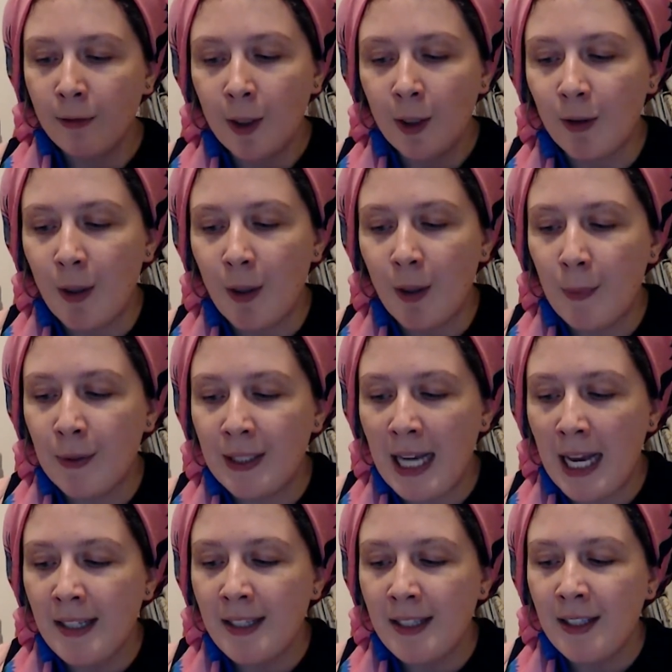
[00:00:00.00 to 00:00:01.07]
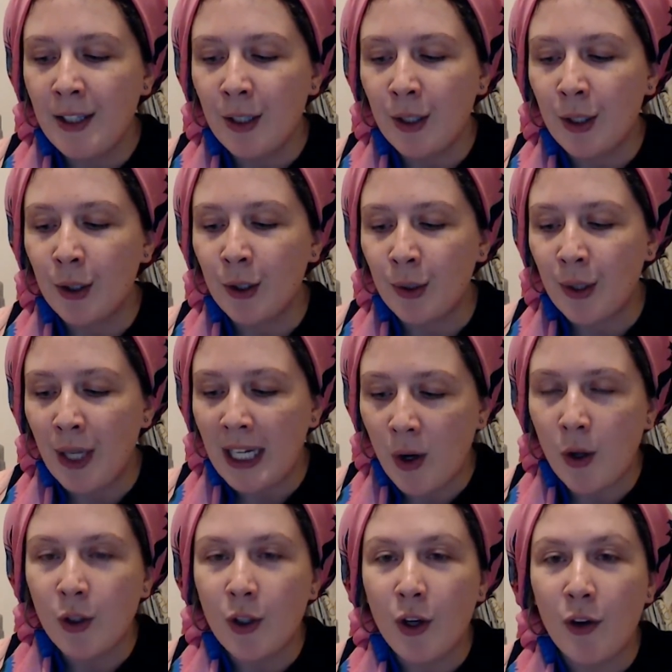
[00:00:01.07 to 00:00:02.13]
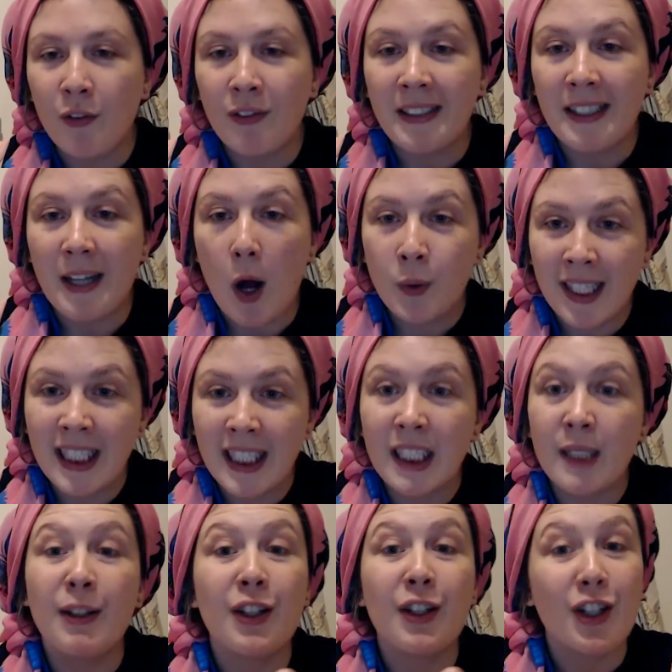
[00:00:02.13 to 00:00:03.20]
represented the creator God of the Old Testament,